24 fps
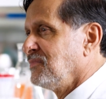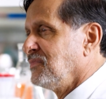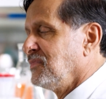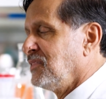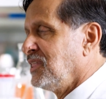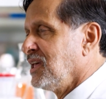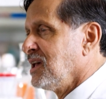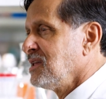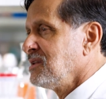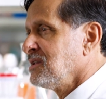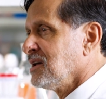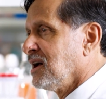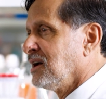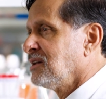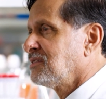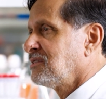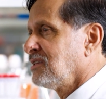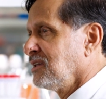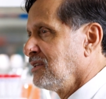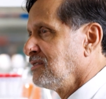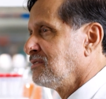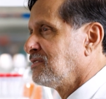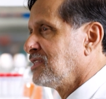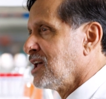Then I
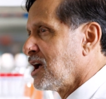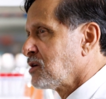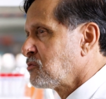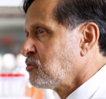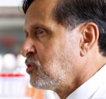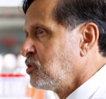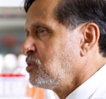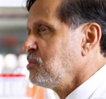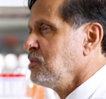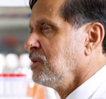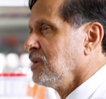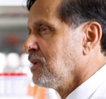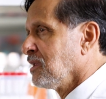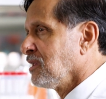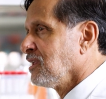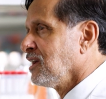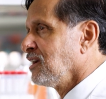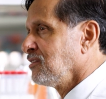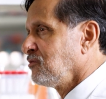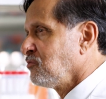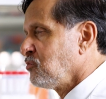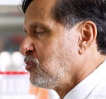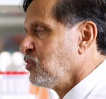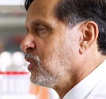think that would be a
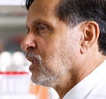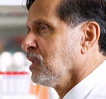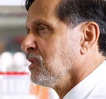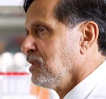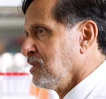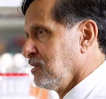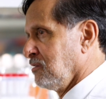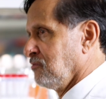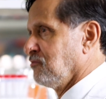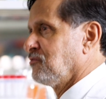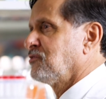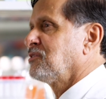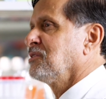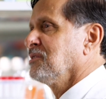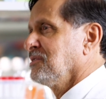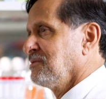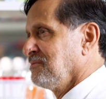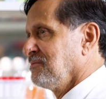life well lived.